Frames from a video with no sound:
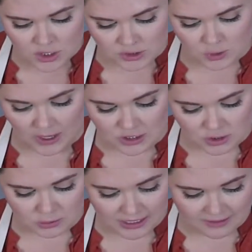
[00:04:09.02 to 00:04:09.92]
So I just
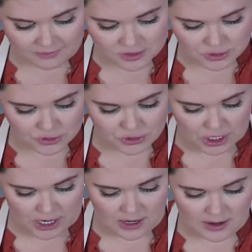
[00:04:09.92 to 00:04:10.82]
want to give this a
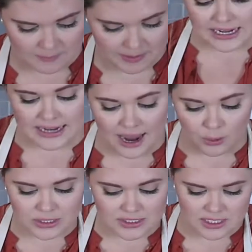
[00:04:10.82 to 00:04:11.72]
stir. And
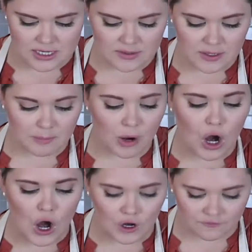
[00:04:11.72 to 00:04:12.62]
now it's the
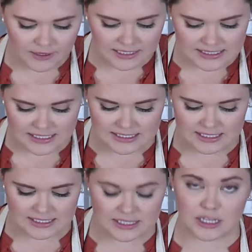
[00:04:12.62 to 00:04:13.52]
perfect
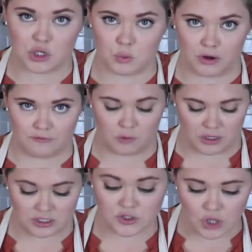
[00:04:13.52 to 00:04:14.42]
consistency that you want
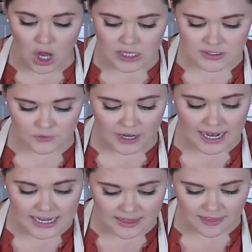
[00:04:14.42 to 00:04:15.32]
for a sauce, for
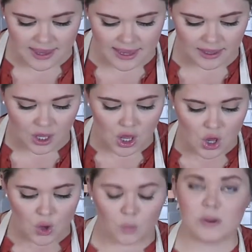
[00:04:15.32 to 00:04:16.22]
anything.
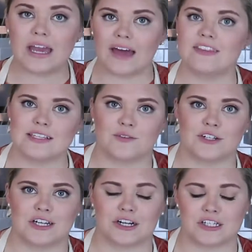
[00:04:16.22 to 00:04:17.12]
We had this for
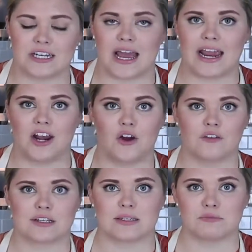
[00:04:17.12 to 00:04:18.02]
dinner tonight
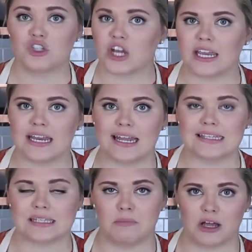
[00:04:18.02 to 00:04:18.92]
over some chicken
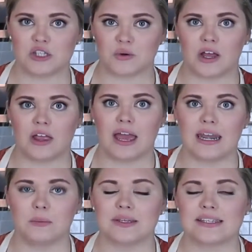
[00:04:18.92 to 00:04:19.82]
and some mozzarella,
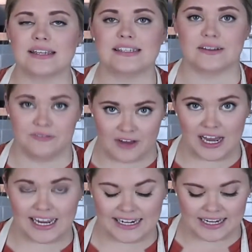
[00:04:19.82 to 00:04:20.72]
and it was
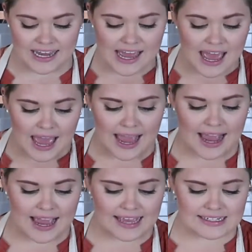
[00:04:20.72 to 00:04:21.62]
divine.
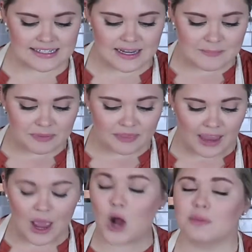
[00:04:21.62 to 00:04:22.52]
And
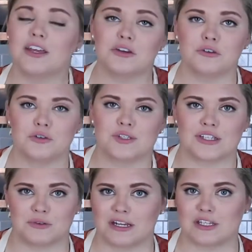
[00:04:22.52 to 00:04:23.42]
I hope that you use
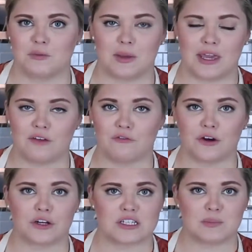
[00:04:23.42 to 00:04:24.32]
this recipe for
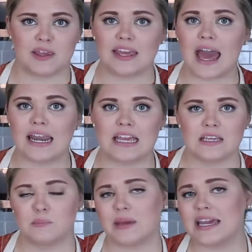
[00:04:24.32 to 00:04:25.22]
your
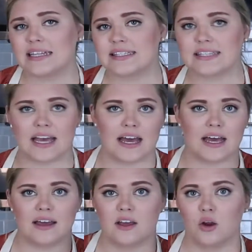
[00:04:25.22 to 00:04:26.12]
spaghetti,
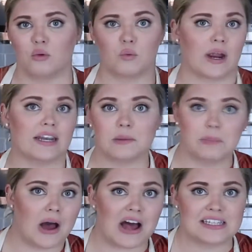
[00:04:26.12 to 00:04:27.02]
pizza, random
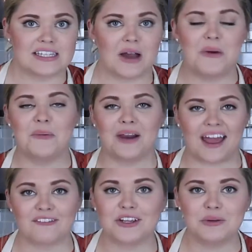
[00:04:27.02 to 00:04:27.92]
pasta,
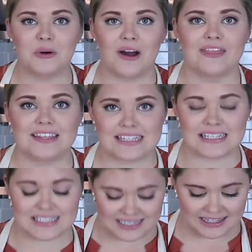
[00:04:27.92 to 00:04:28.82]
whatever you want. This
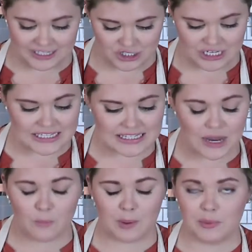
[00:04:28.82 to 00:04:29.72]
is delicious.
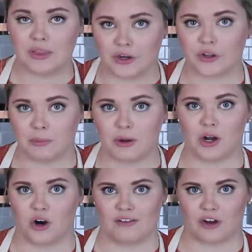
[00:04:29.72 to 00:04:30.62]
We literally put it
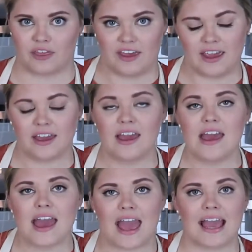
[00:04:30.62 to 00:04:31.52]
on everything.
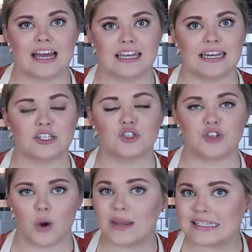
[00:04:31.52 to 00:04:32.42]
And it is
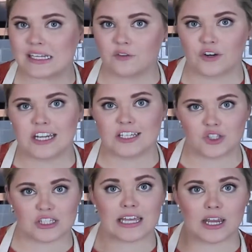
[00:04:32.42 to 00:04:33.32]
so easy to freeze.
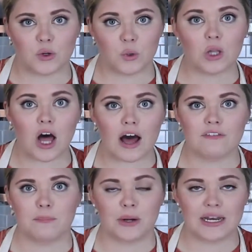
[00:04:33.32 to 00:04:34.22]
Just let it cool
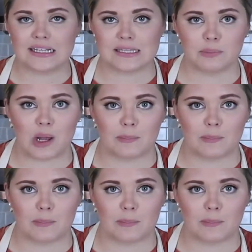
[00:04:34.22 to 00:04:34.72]
off, put it in a Ziploc